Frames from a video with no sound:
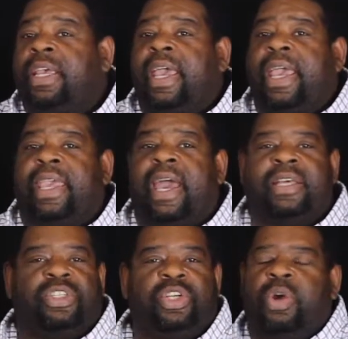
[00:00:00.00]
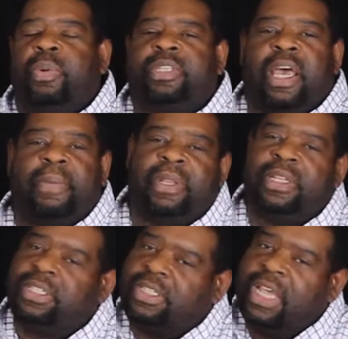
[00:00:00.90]
Hey guys, you know what time it
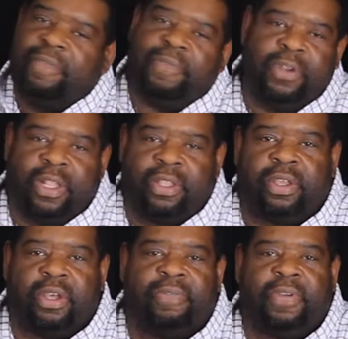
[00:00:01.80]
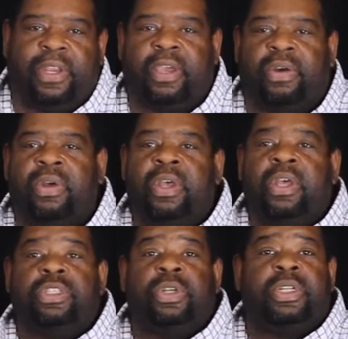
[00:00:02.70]
is. It's time for another cooking video.
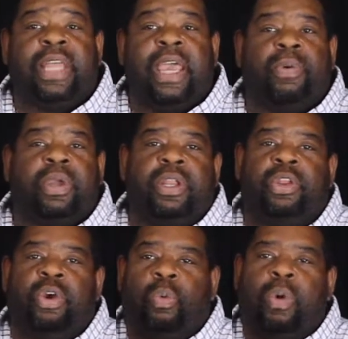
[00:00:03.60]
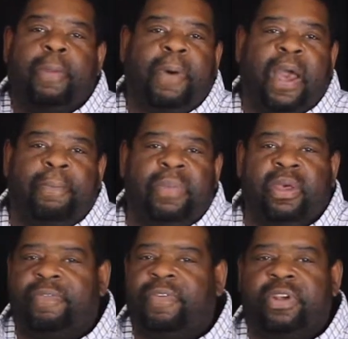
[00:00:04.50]
So today we're going to do a one-pot
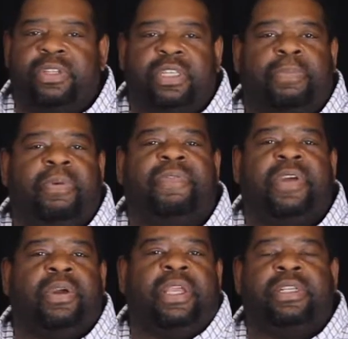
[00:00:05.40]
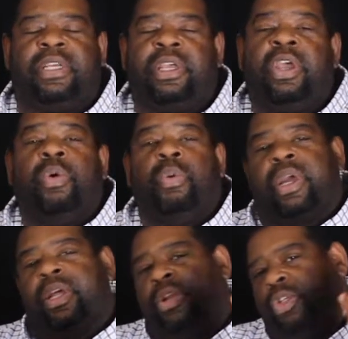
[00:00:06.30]
meal, very simple, very easy. We're
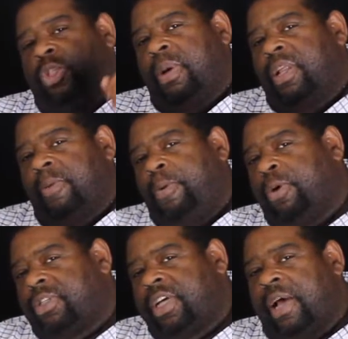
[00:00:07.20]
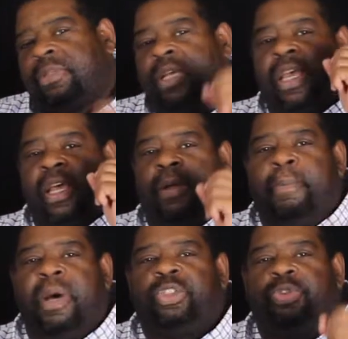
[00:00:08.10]
going to do smothered pork chops in a
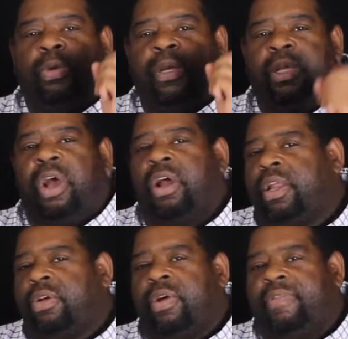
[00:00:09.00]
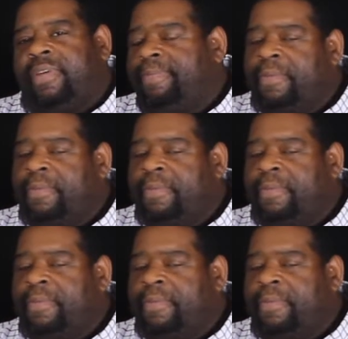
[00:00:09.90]
mushroom and garlic gravy.